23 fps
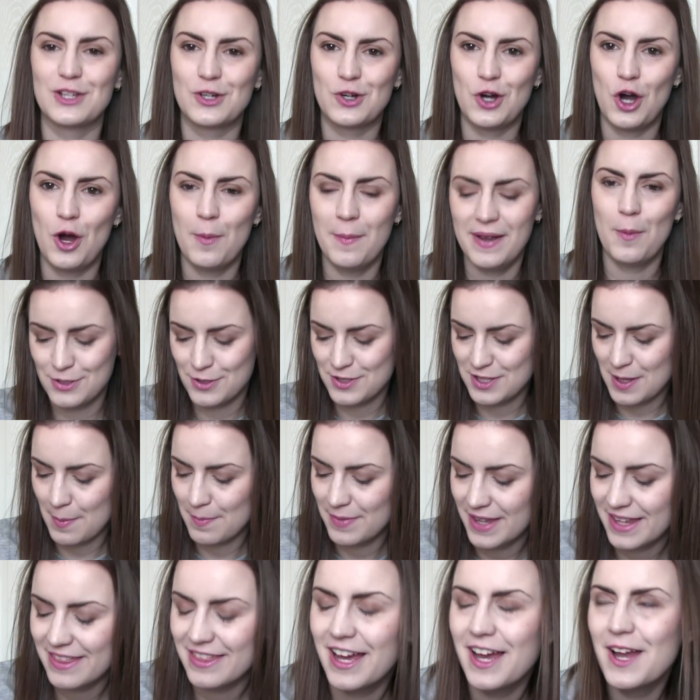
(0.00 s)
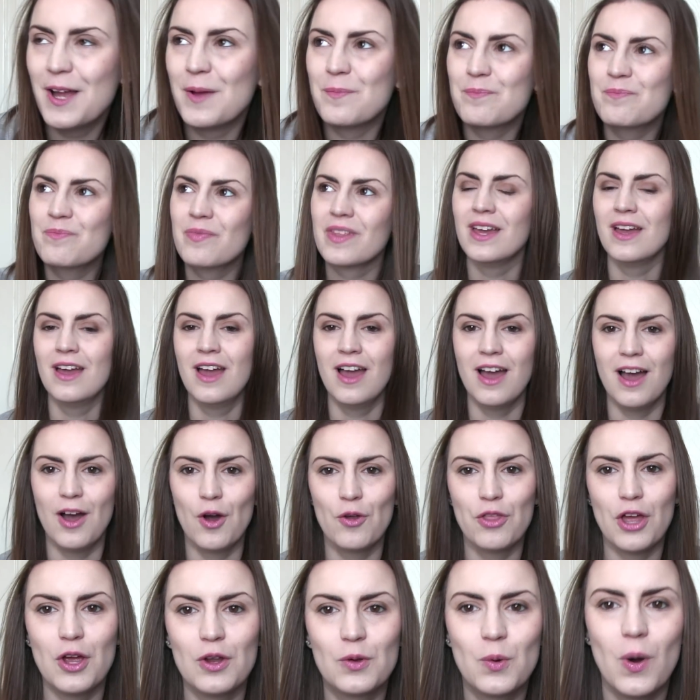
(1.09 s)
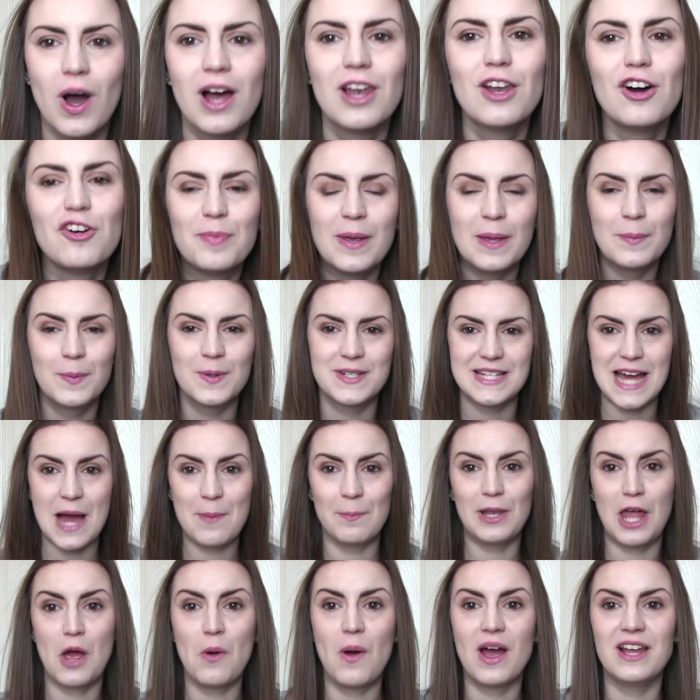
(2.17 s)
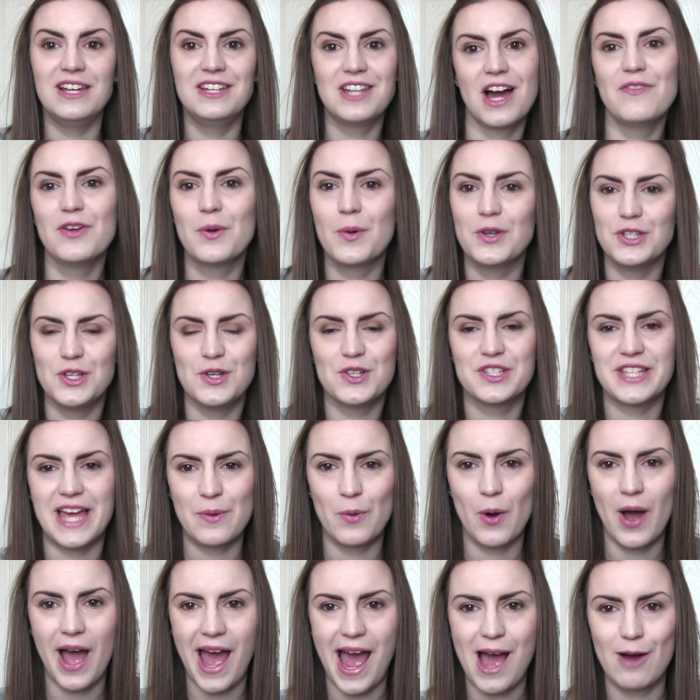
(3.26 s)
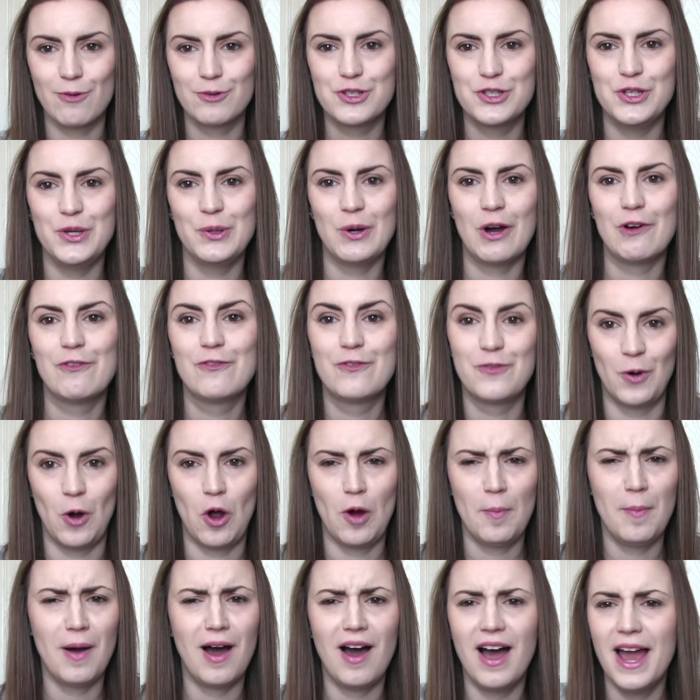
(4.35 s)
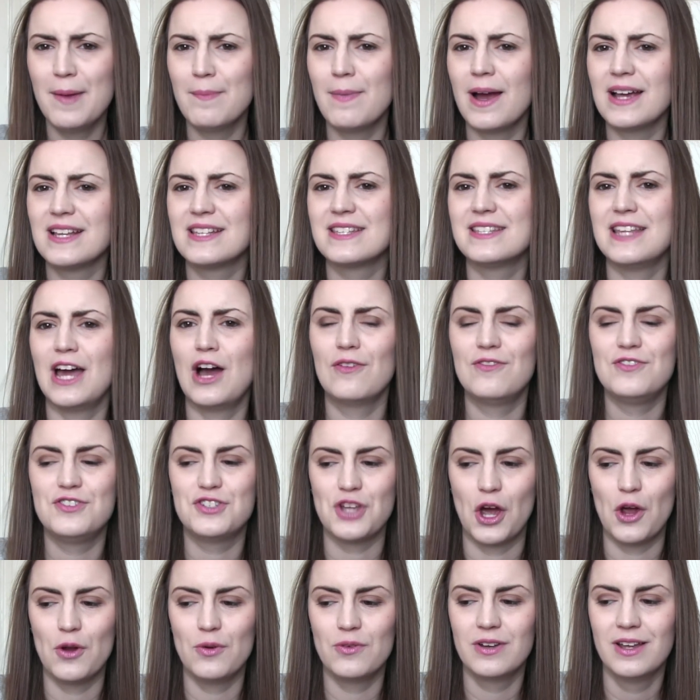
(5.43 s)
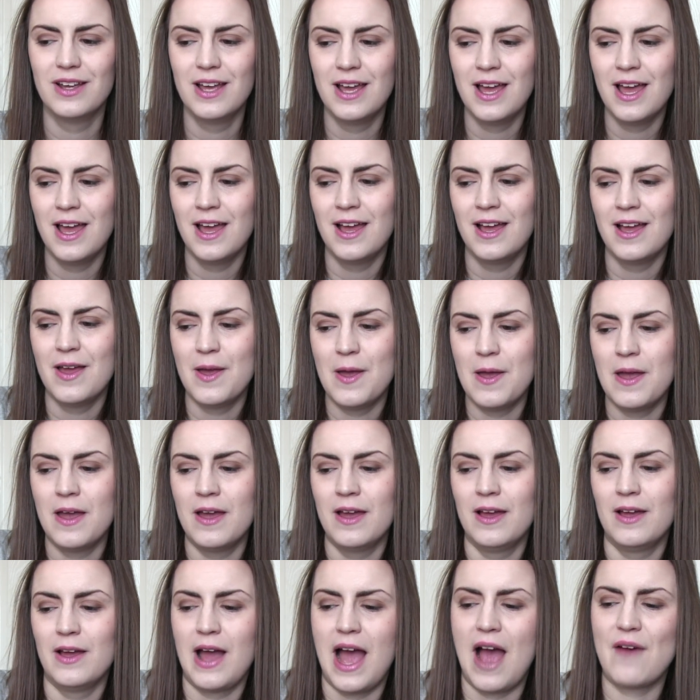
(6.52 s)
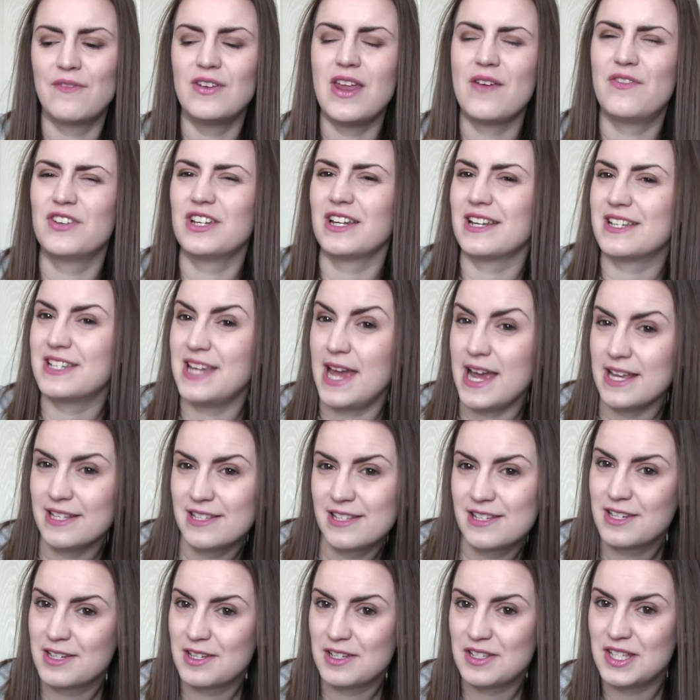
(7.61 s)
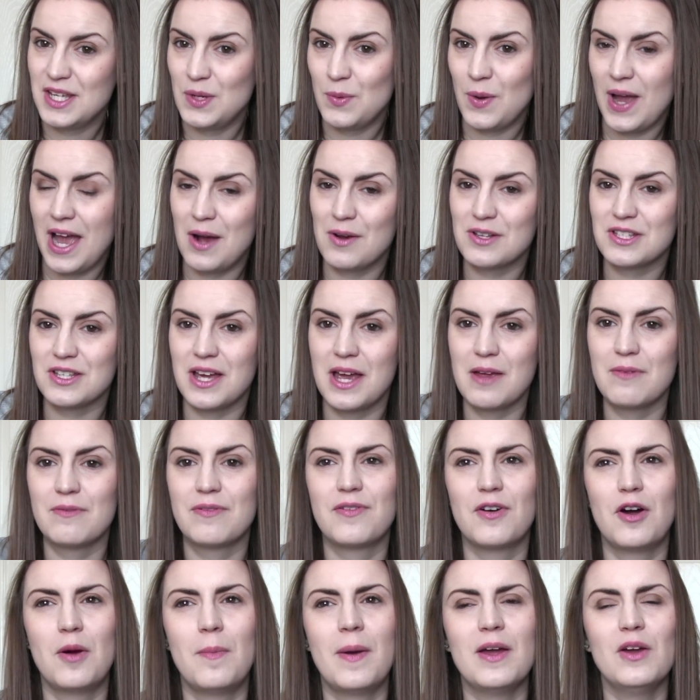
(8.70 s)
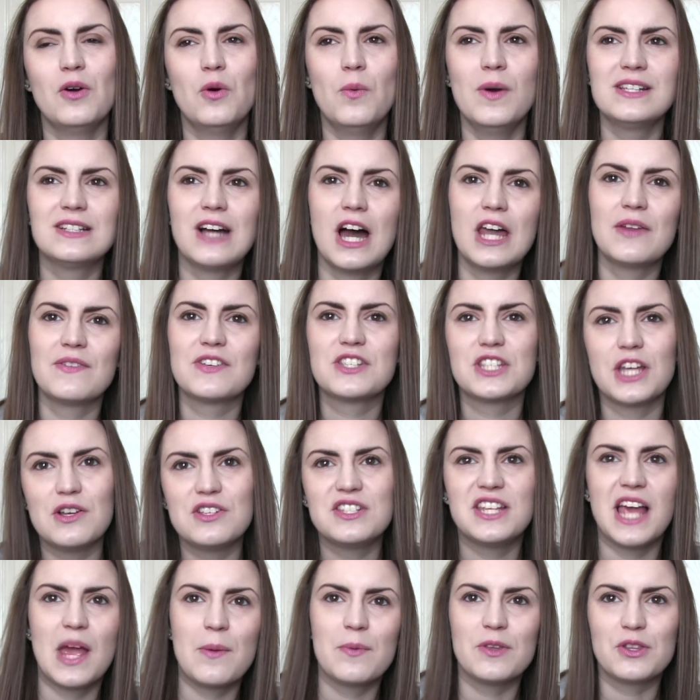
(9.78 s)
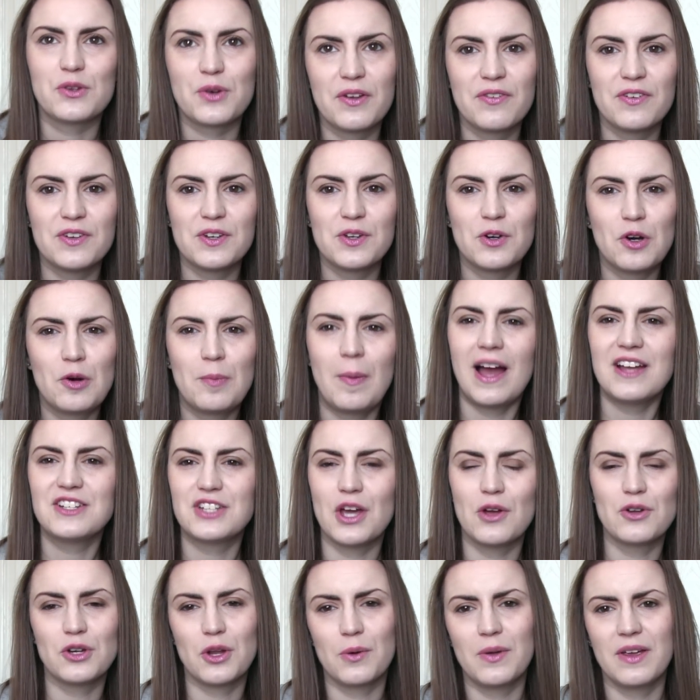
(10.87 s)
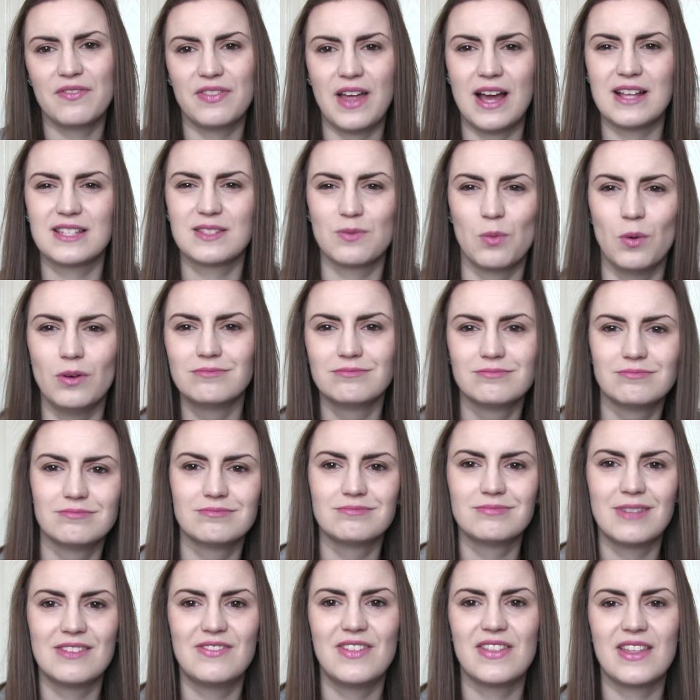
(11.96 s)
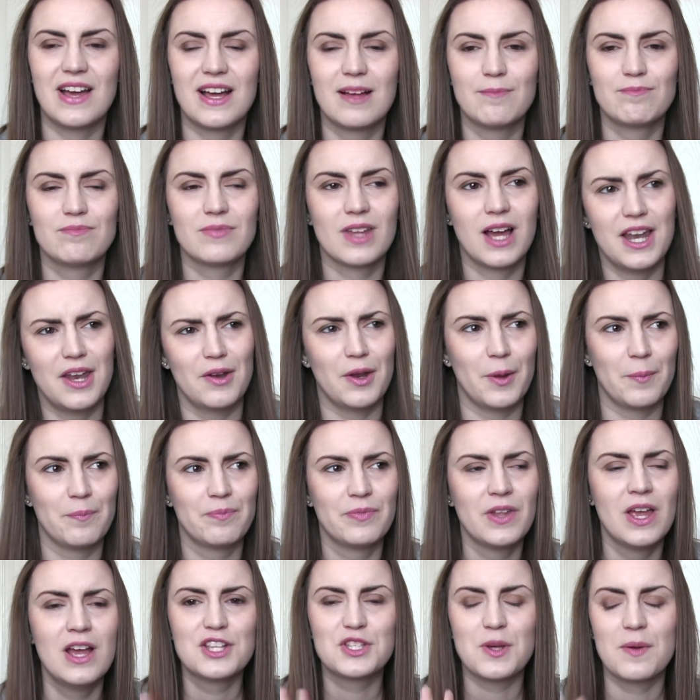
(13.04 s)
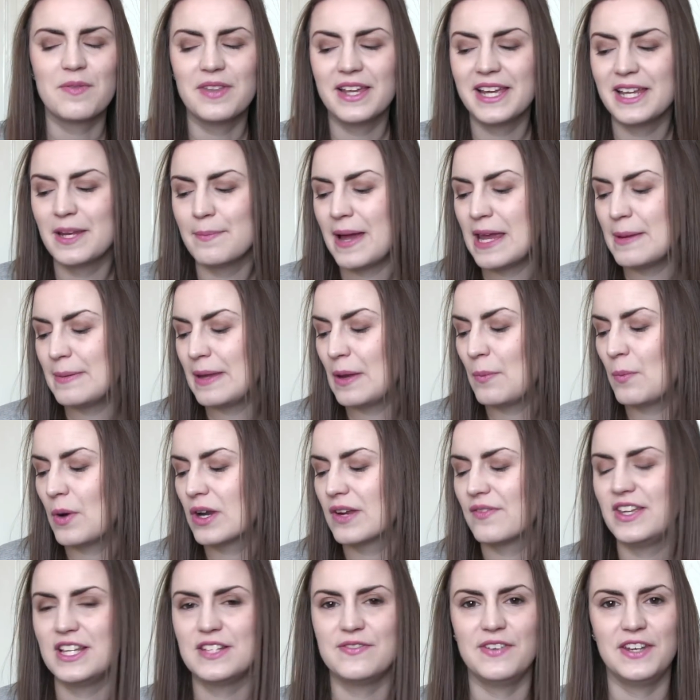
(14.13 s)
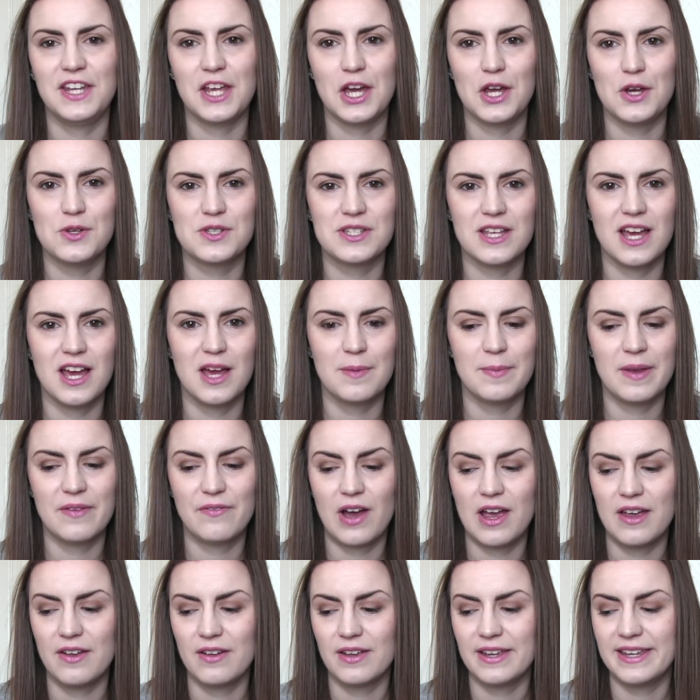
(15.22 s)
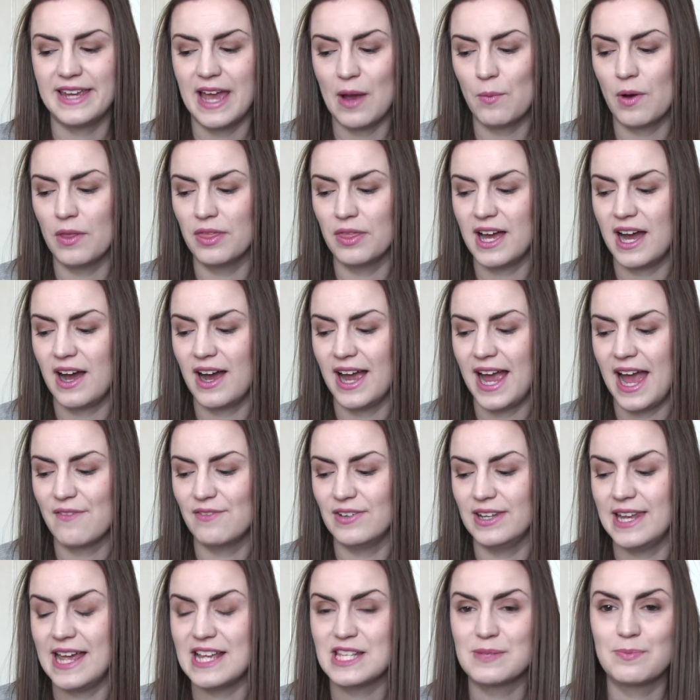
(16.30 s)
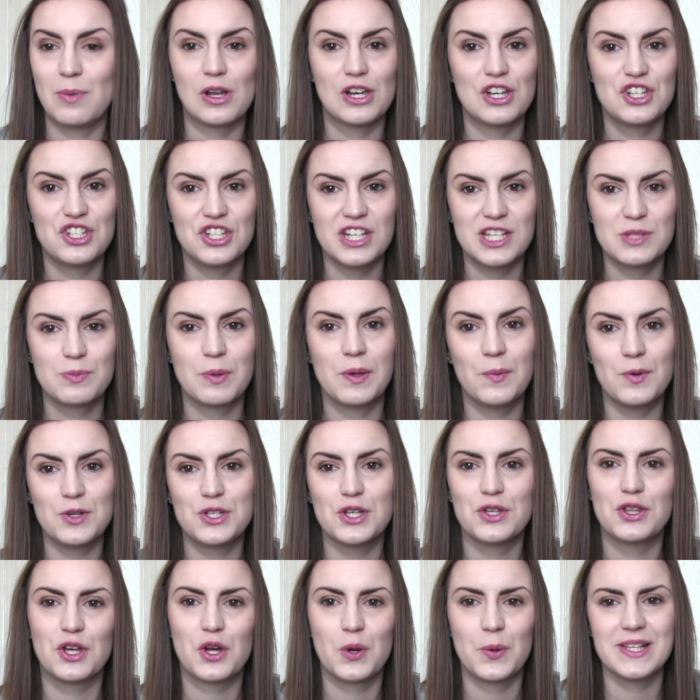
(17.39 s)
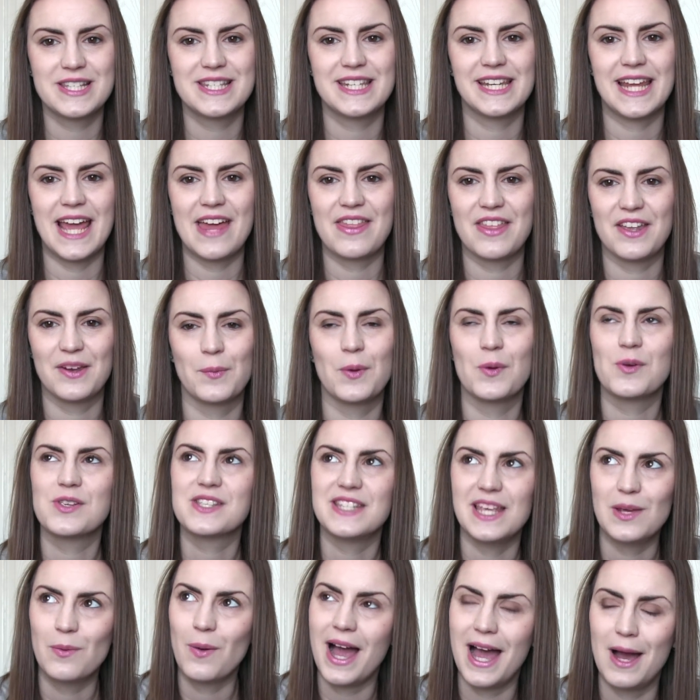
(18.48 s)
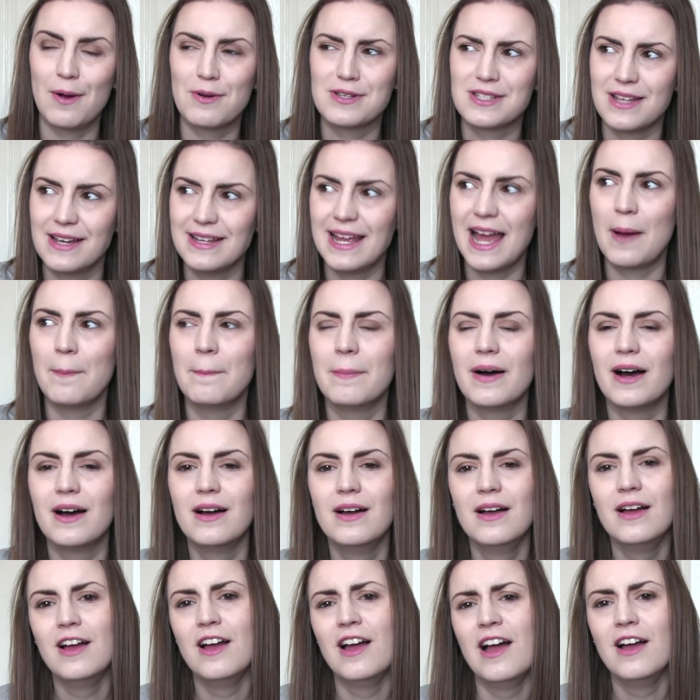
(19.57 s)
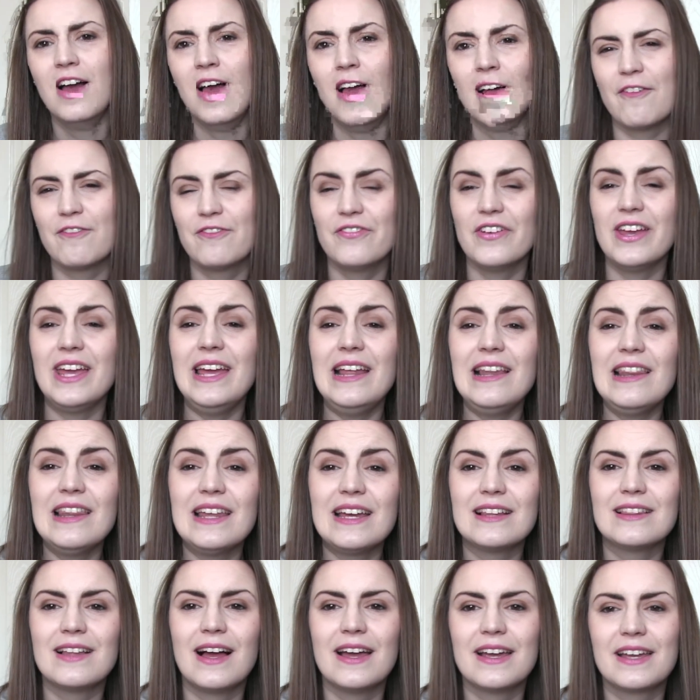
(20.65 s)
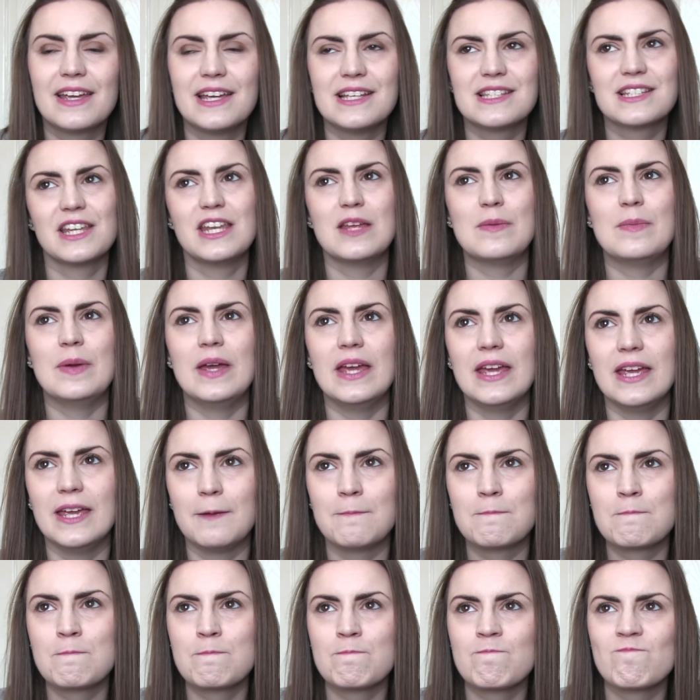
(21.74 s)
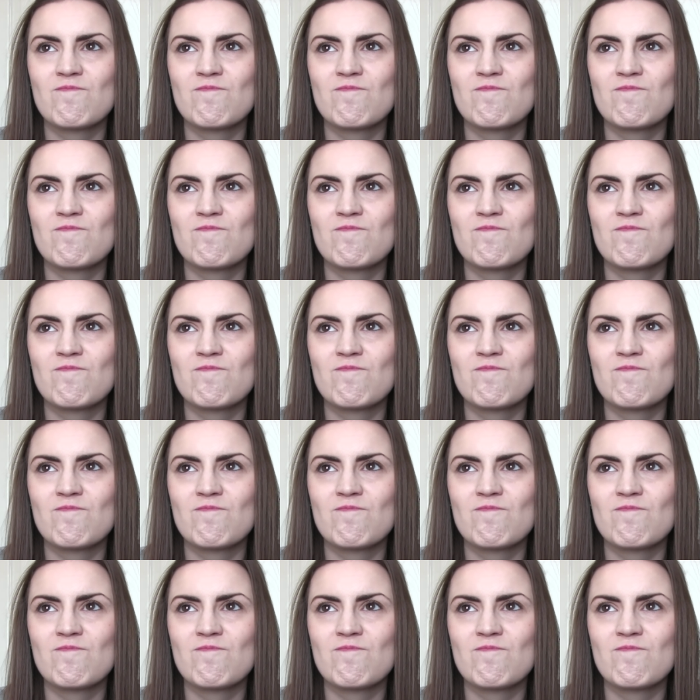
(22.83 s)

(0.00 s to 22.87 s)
in the comments or something that although quite a lot of people down below, I love it when you say what house you are from. I myself don't have never done a test to see what house I am from. I always kind of associate with Gryffindor, but I don't know if that's what... I don't know. So I'm thinking of maybe in one of these videos, if I get one that I have less polishes, we will do the quiz together and we'll see what house I am. But I'm feeling like it's going to be...